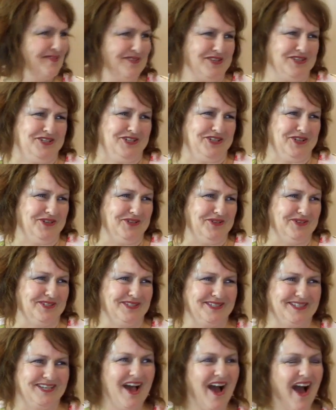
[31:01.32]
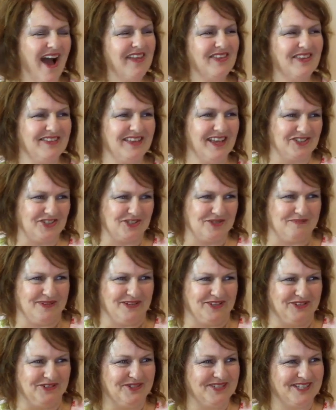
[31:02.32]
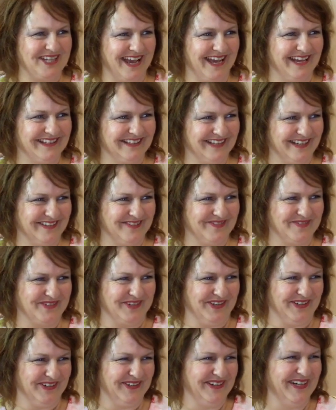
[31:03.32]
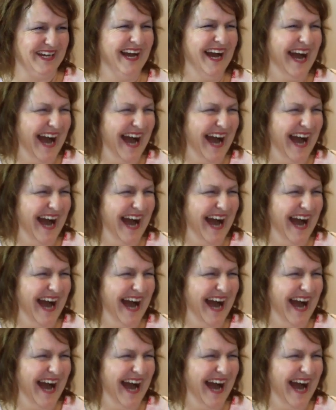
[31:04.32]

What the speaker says: of the juice. I think that should be a new tagline for you.